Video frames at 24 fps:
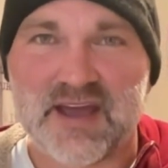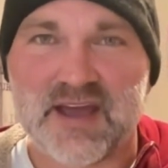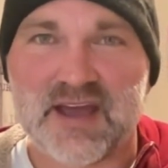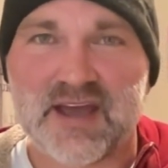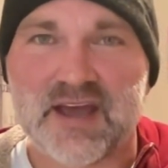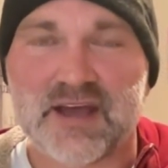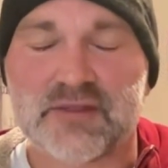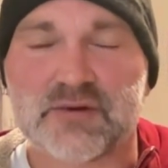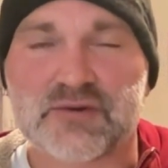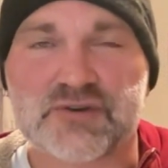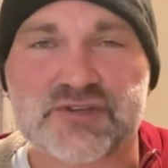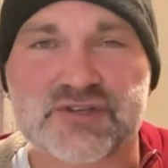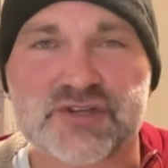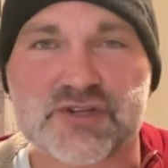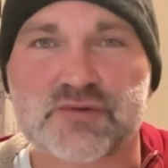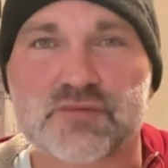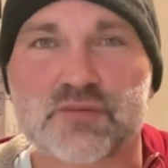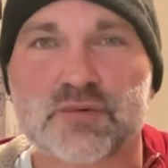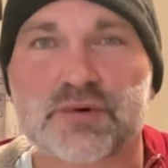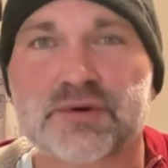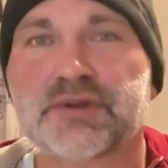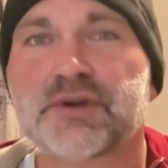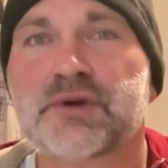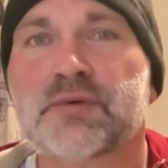And there's
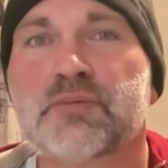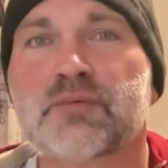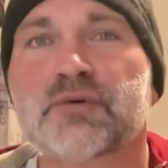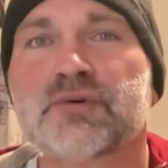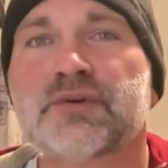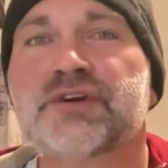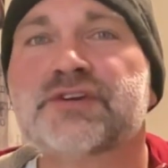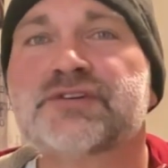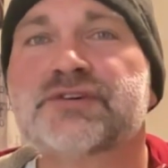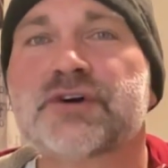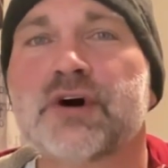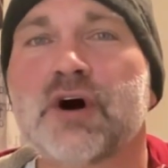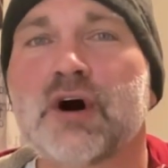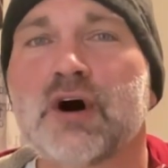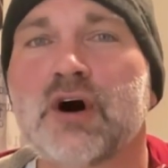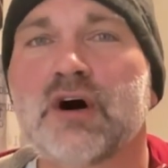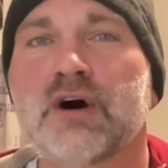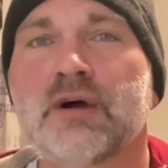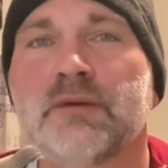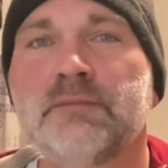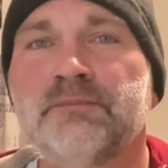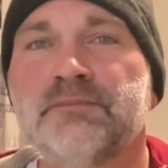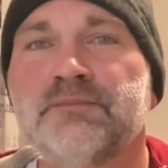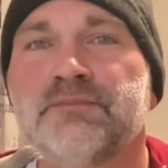this really, really
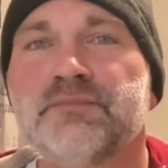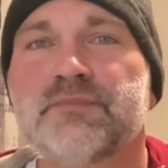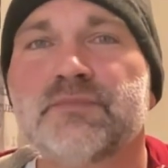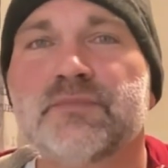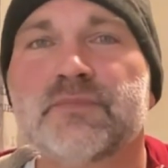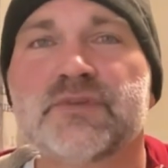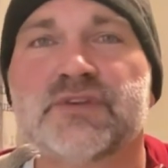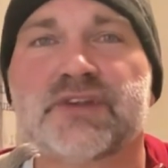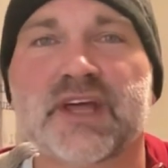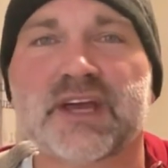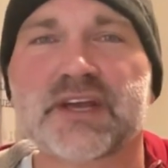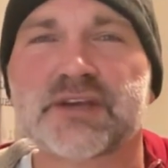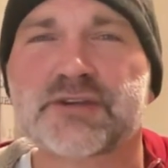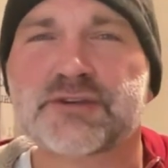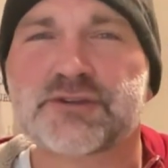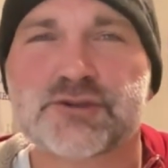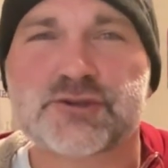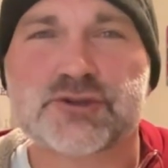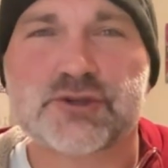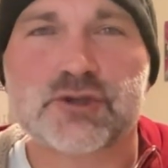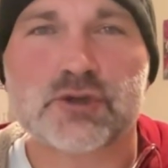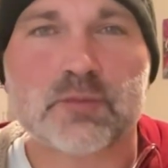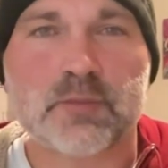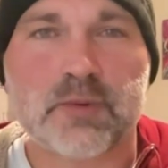tall, like
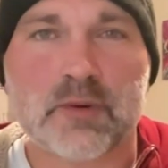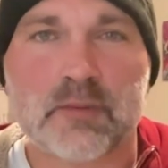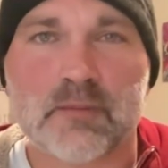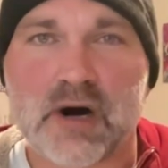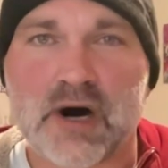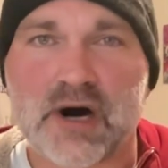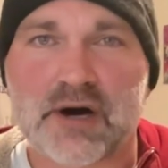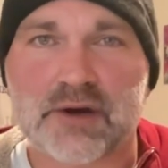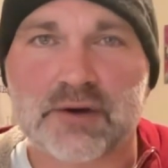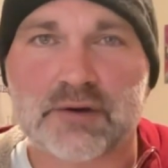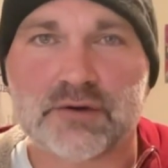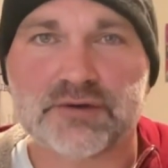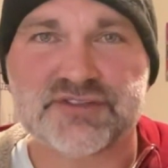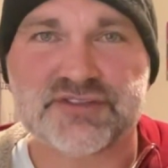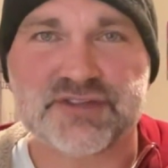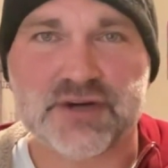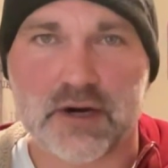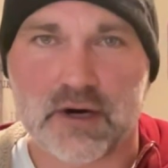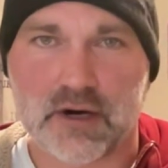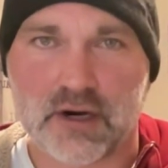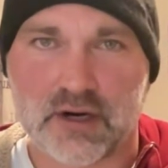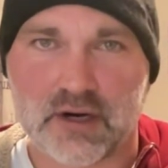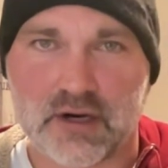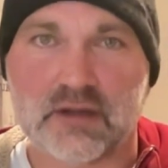supermodel
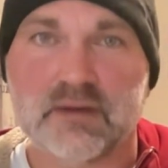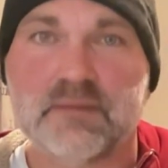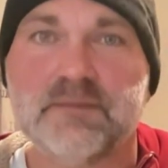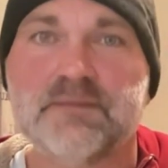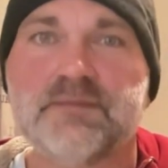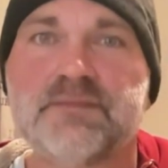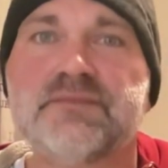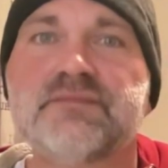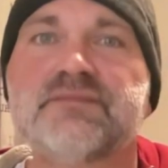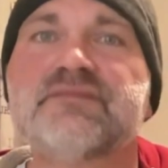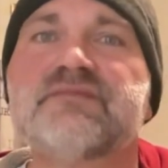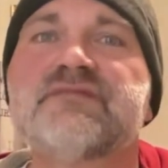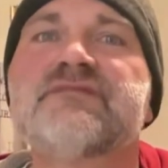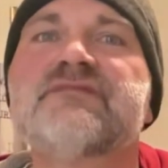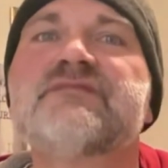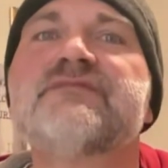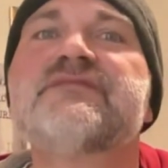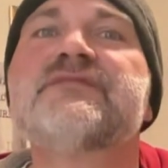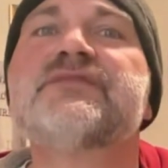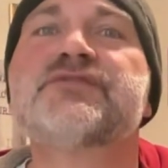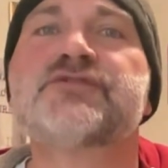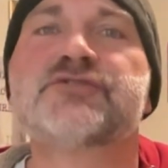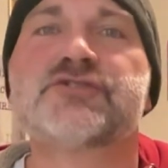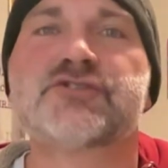tall,
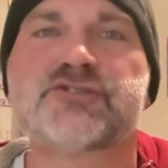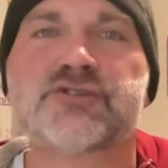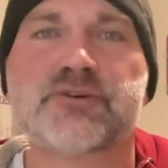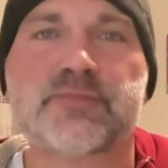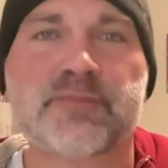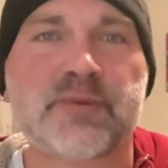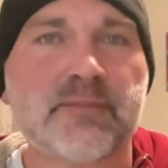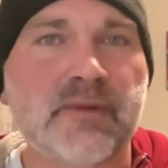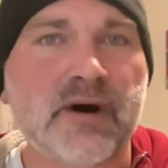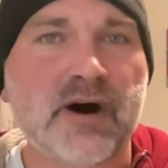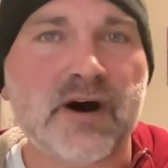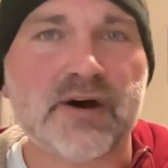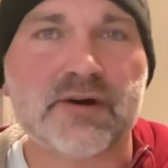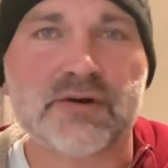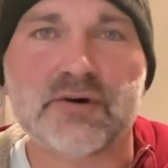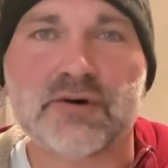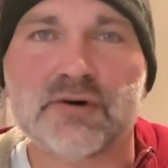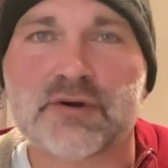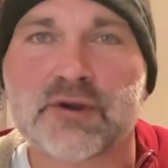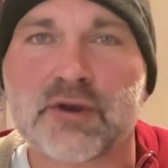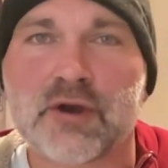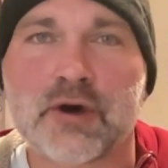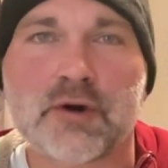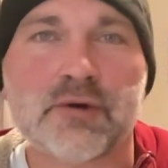
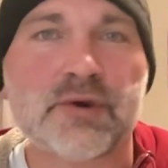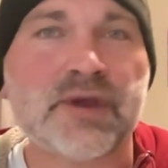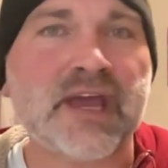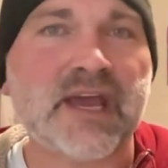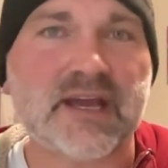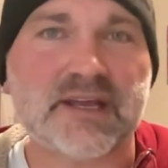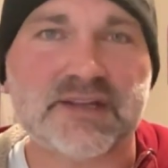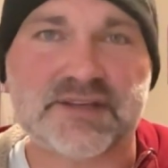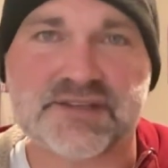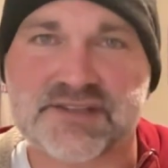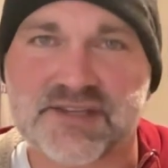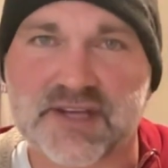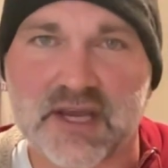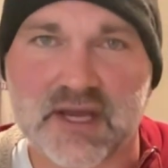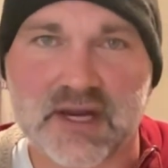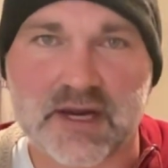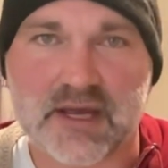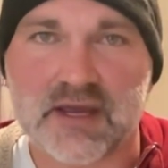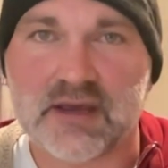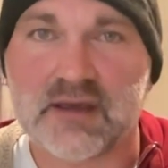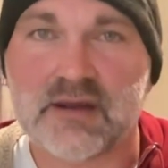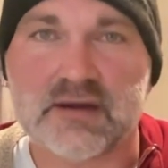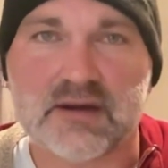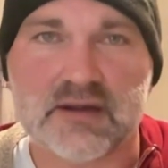supermodel cocaine
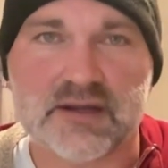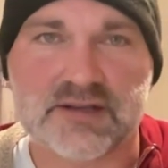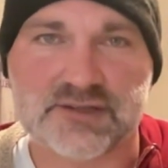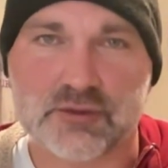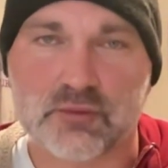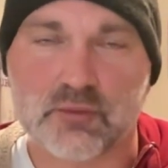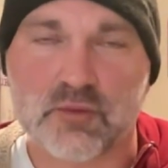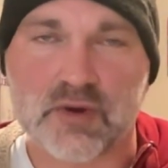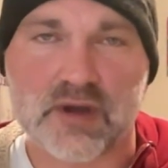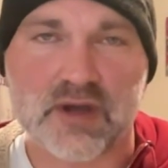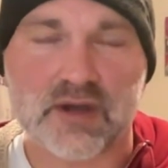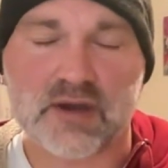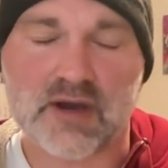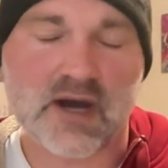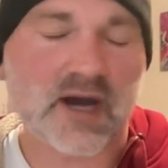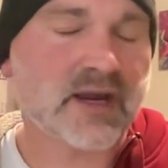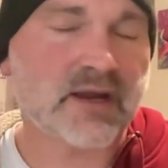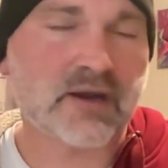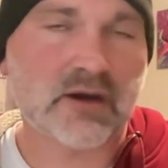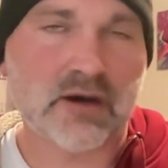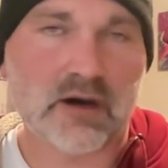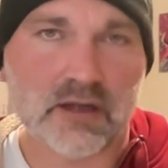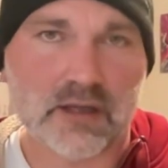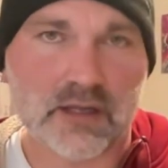skinny is the way I
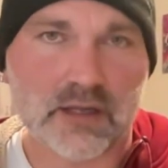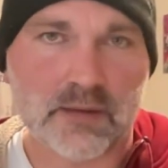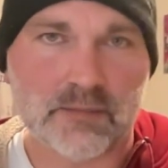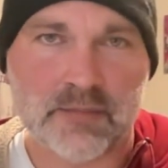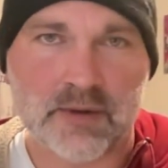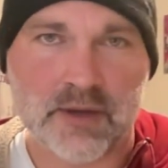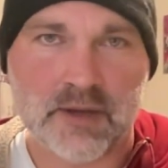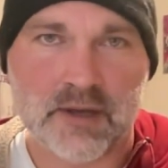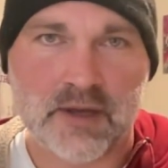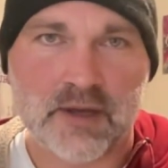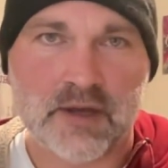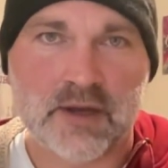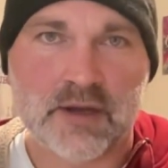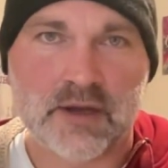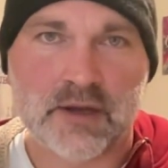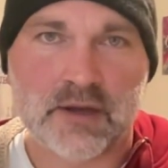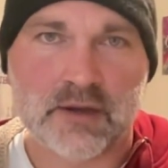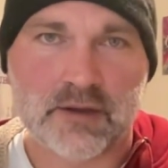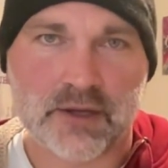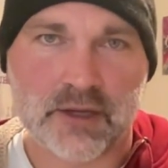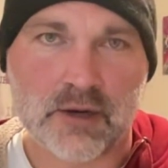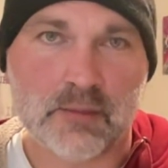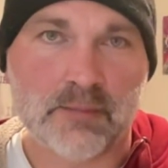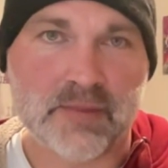call him.
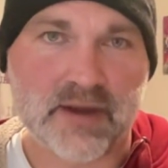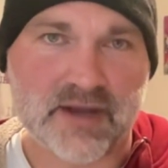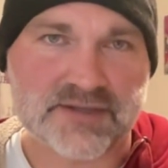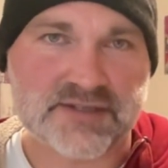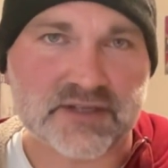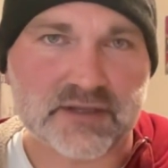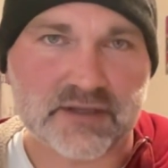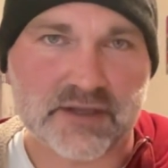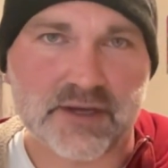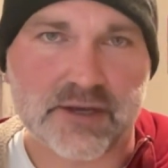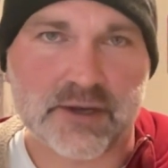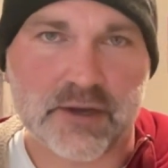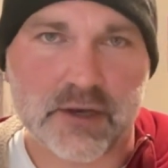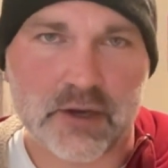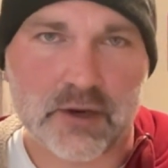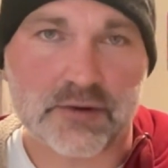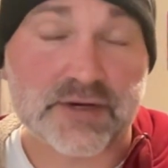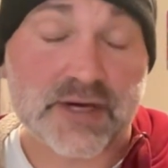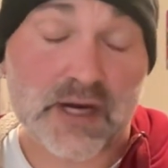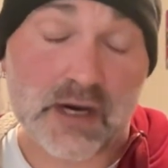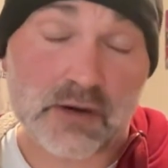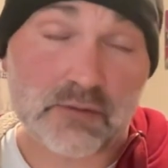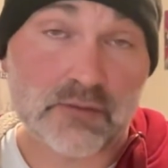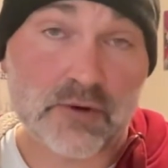You know, basically
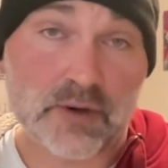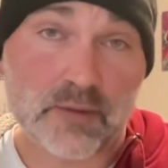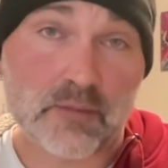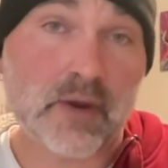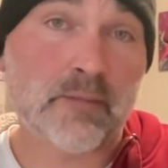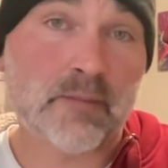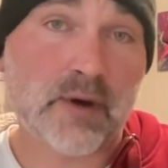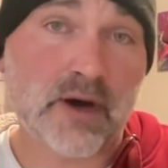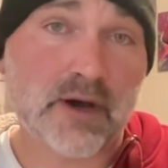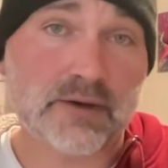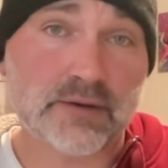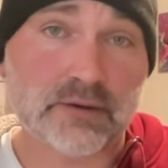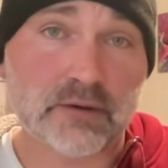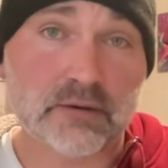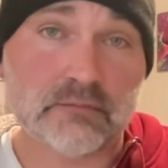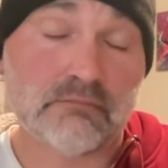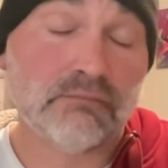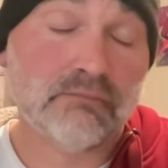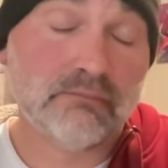coked out runway model.